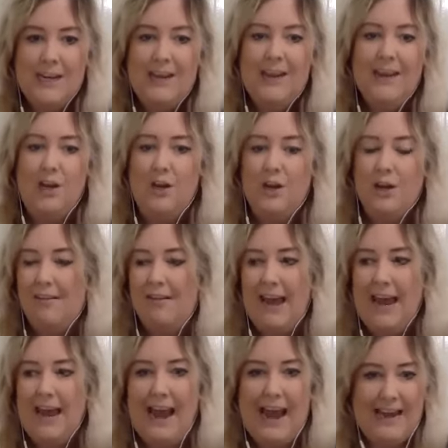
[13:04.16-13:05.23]
You could
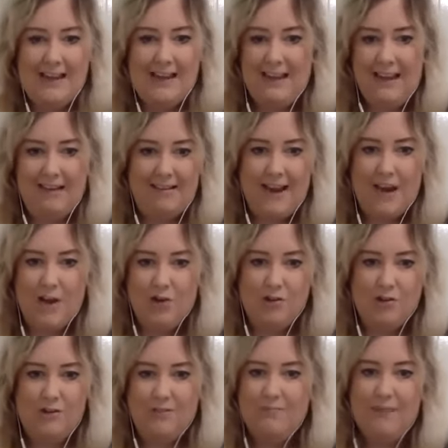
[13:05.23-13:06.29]
say anything is
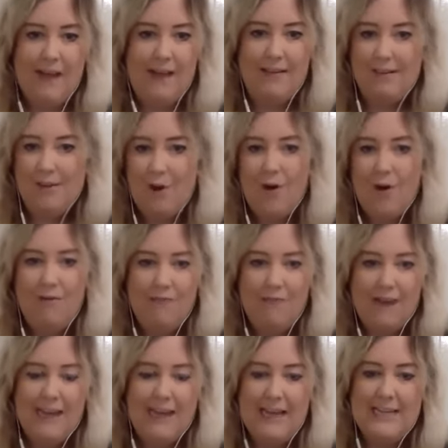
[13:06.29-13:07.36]
natural. That's not
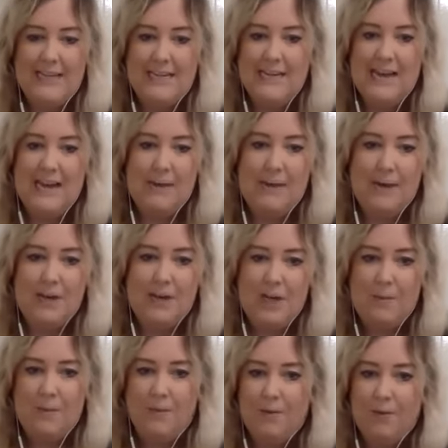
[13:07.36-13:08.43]
regulated in any way,
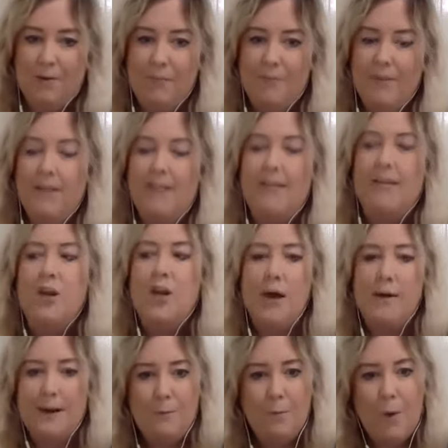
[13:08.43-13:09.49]
shape or form. So it's
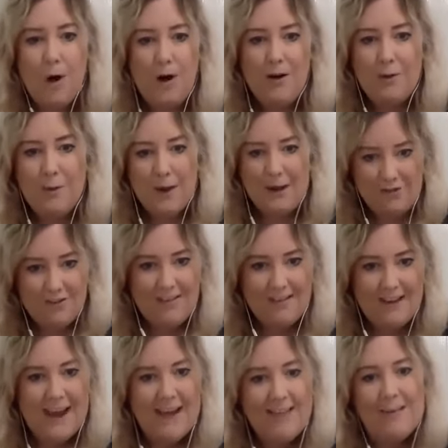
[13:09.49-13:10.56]
knowing what questions
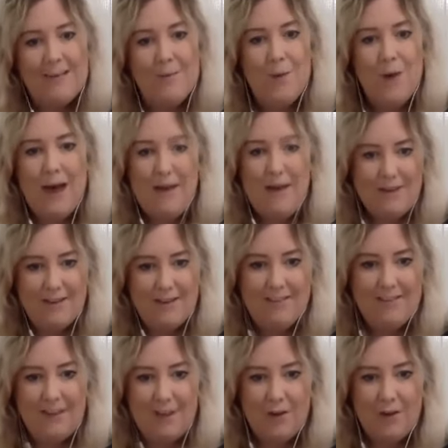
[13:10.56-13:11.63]
to ask and what evidence
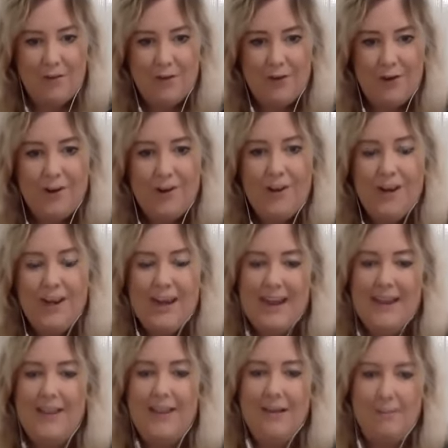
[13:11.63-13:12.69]
to look for
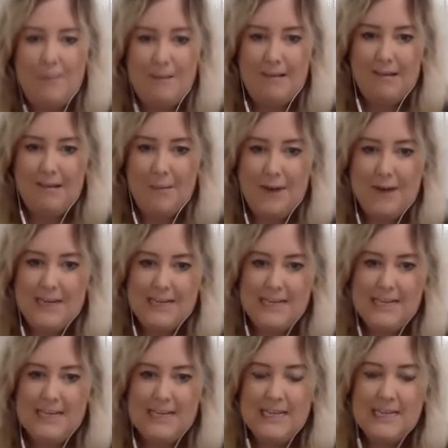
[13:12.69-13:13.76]
in those business practices.